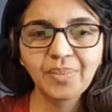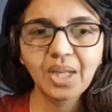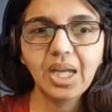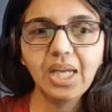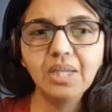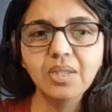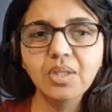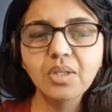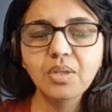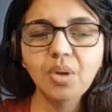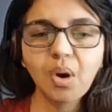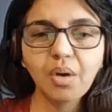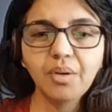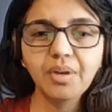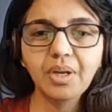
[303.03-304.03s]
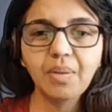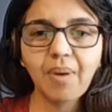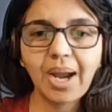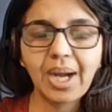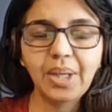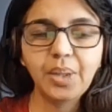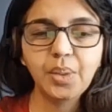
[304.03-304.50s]
It's not
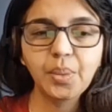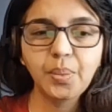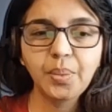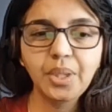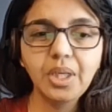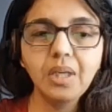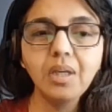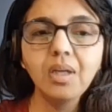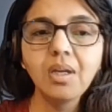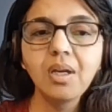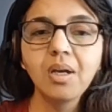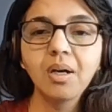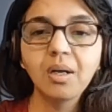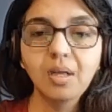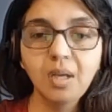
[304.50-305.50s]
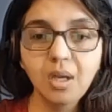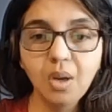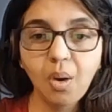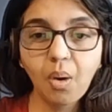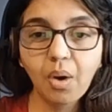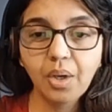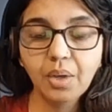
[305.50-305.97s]
required to be a
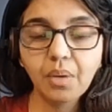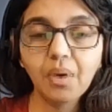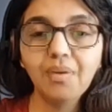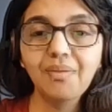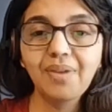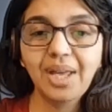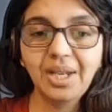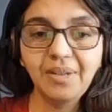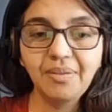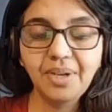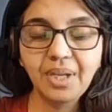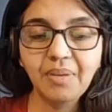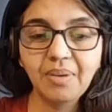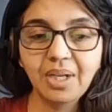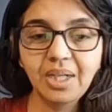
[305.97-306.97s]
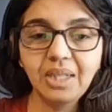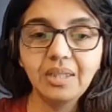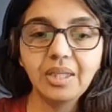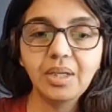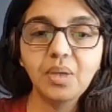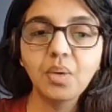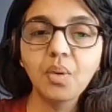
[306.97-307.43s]
lot or very frequently.
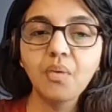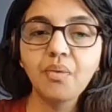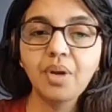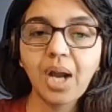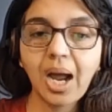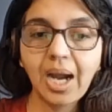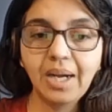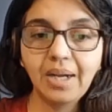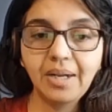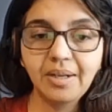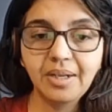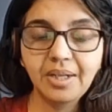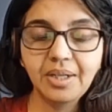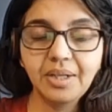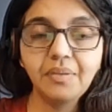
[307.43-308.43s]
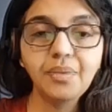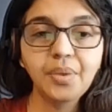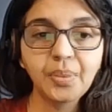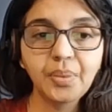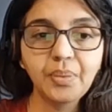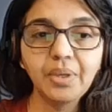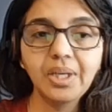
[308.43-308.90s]
Then you go for iterative.
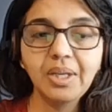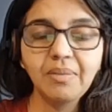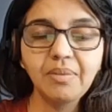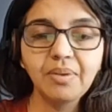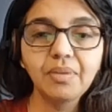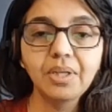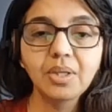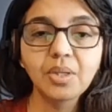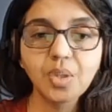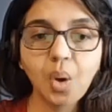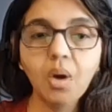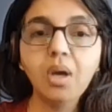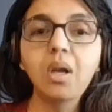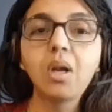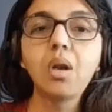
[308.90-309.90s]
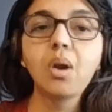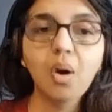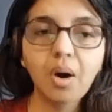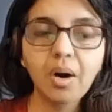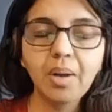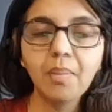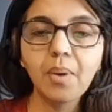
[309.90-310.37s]
Don't worry, we will talk a
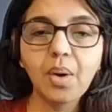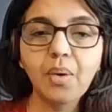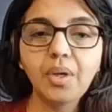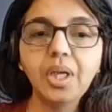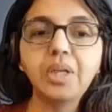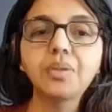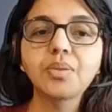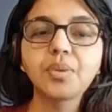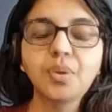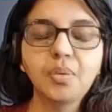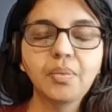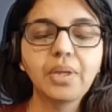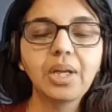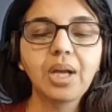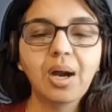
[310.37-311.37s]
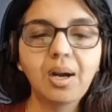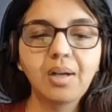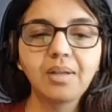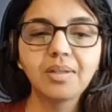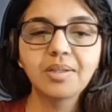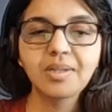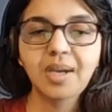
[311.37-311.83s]
lot about it so you will
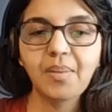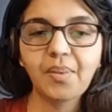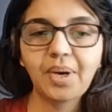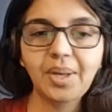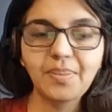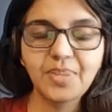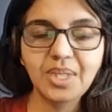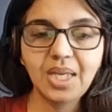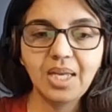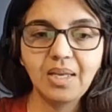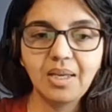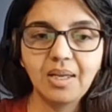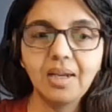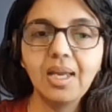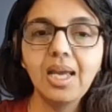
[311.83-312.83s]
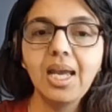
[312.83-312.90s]
understand what I'm saying here.